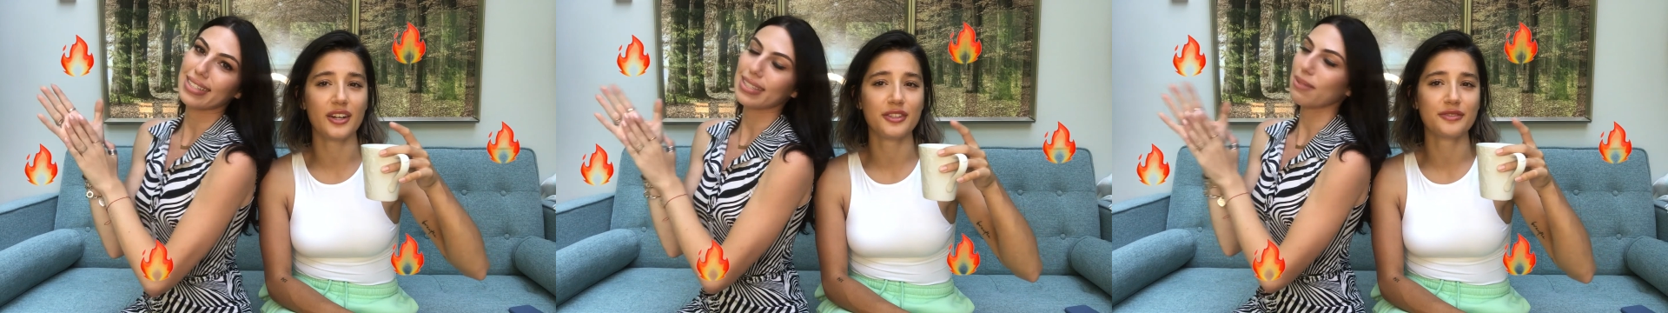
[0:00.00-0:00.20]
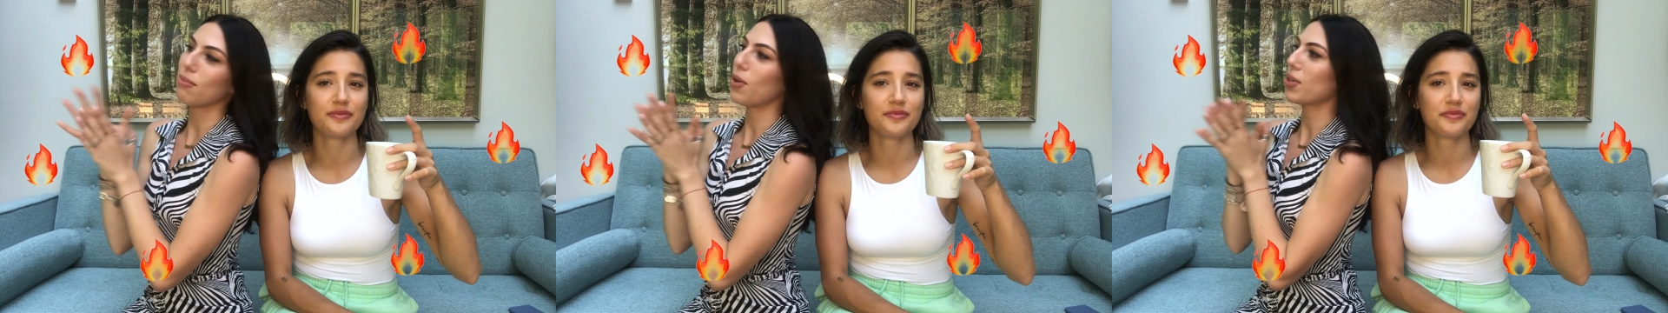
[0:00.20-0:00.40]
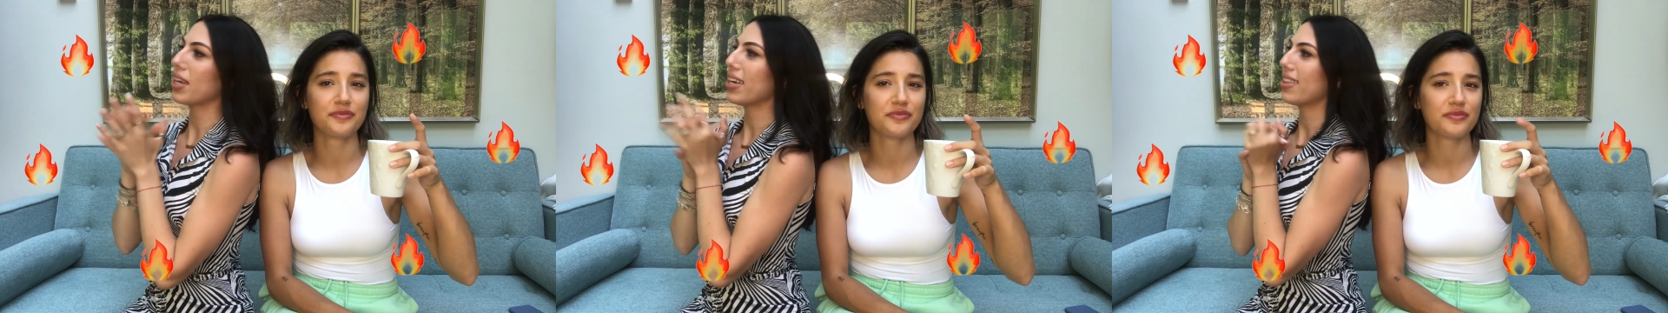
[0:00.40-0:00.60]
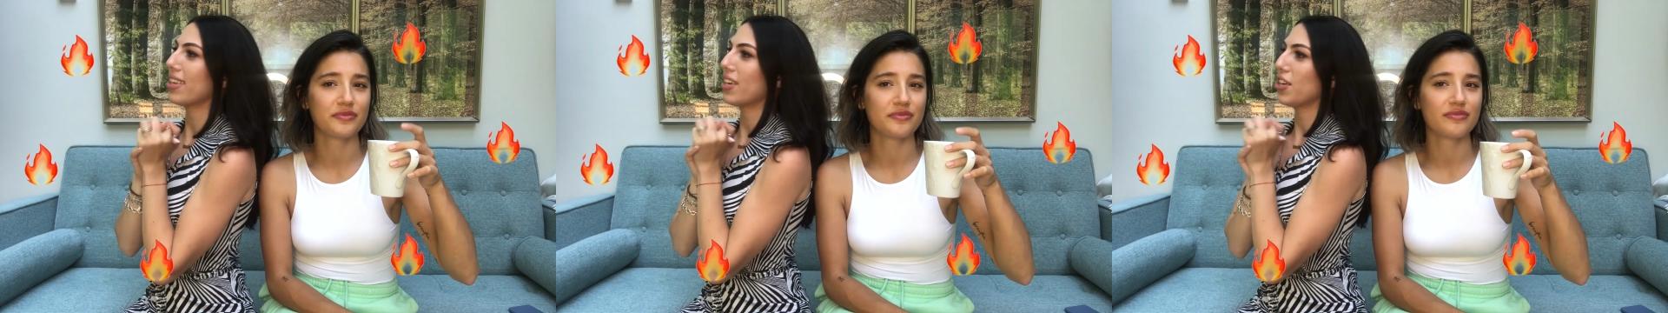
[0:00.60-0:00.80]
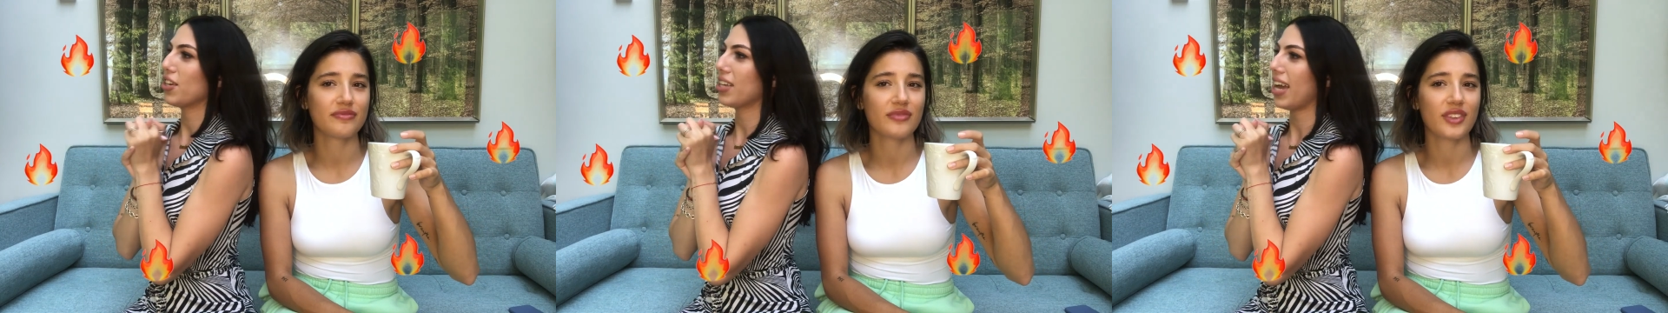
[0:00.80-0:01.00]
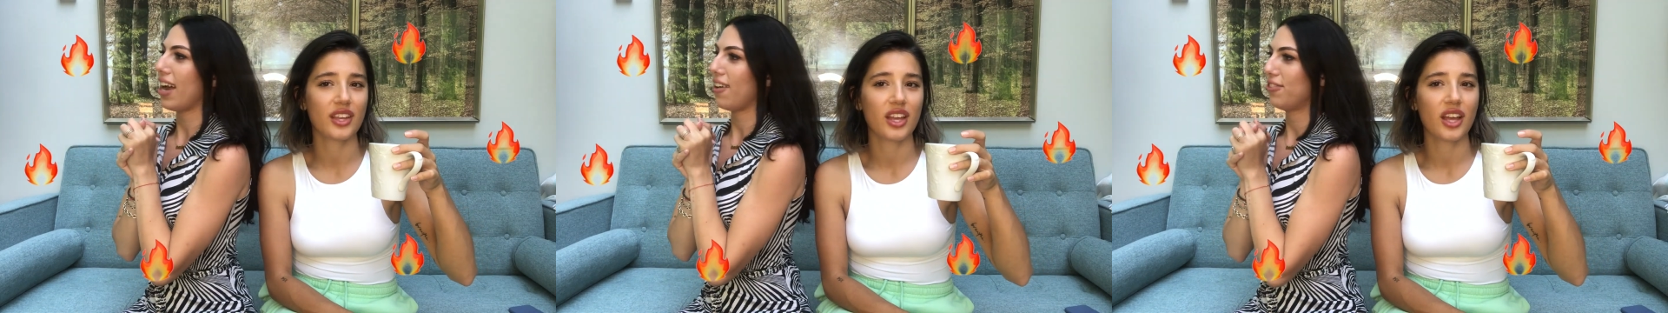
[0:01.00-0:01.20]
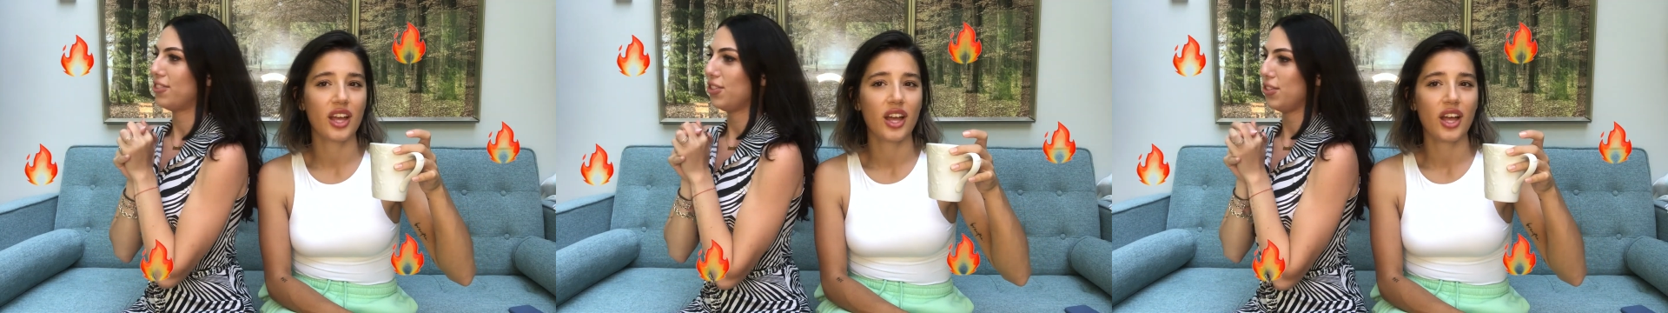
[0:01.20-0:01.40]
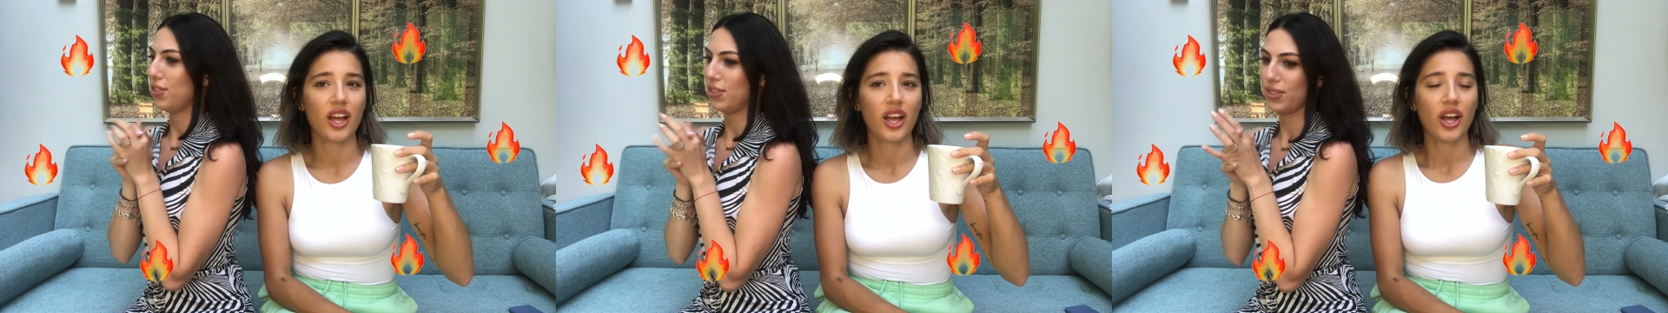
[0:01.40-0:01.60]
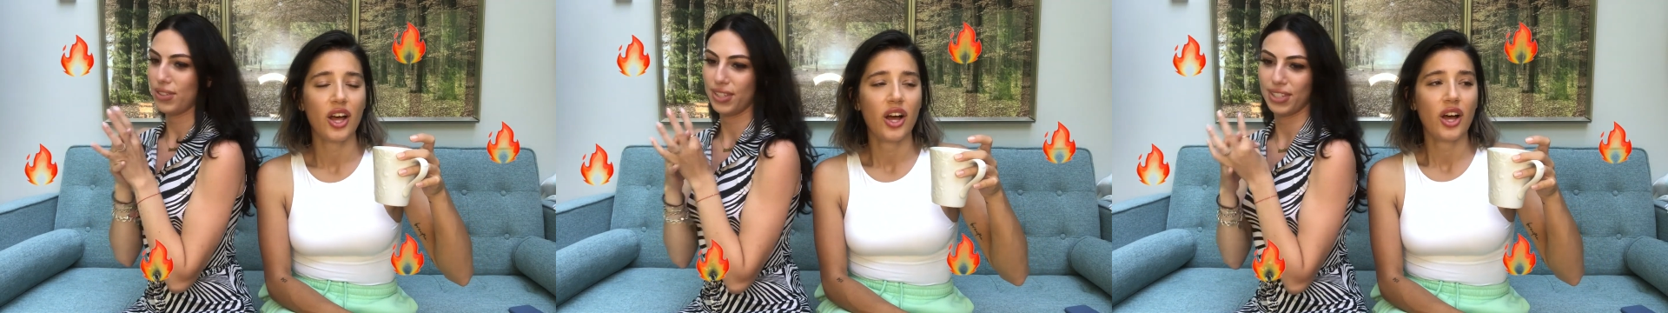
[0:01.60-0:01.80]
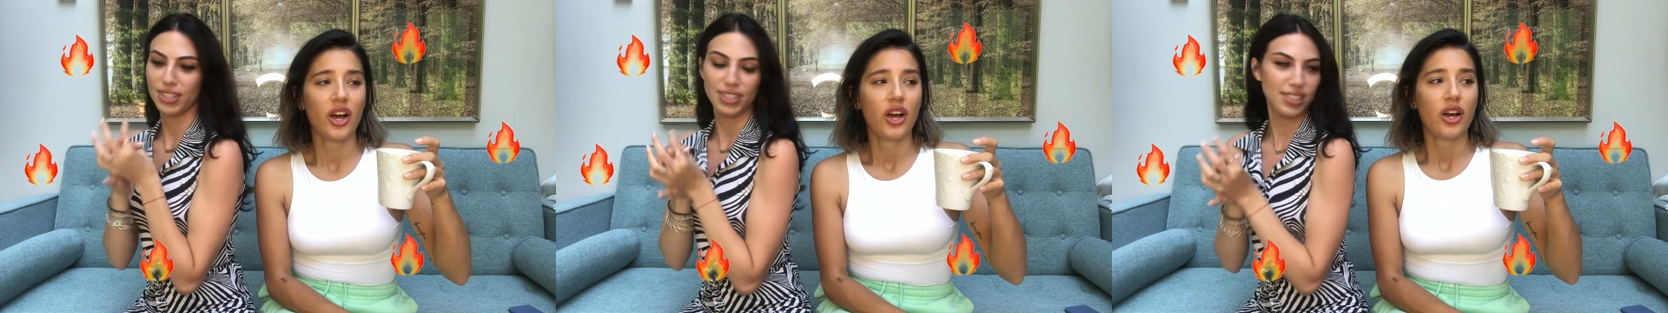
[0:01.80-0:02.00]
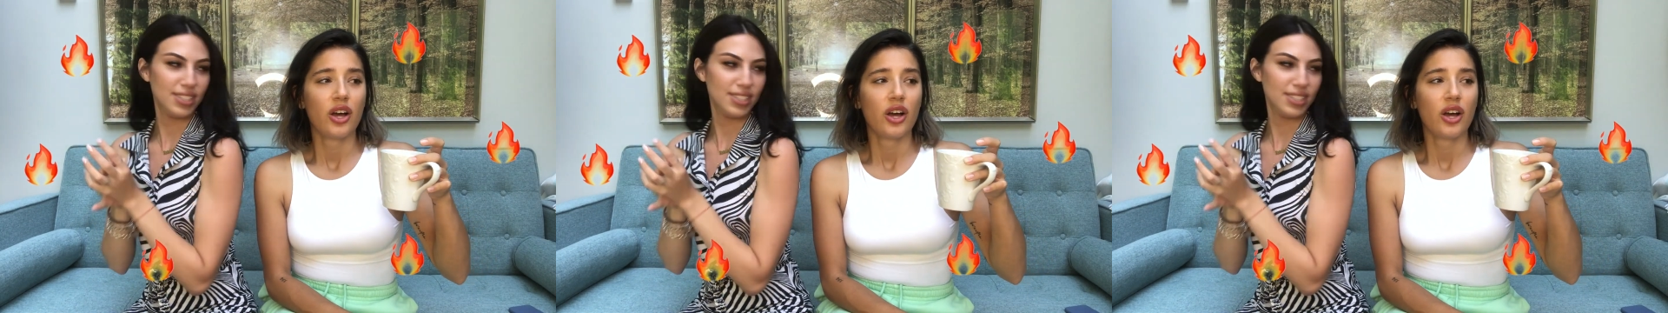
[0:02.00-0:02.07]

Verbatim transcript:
Speaker 1: now. Simone, I think you're gonna have to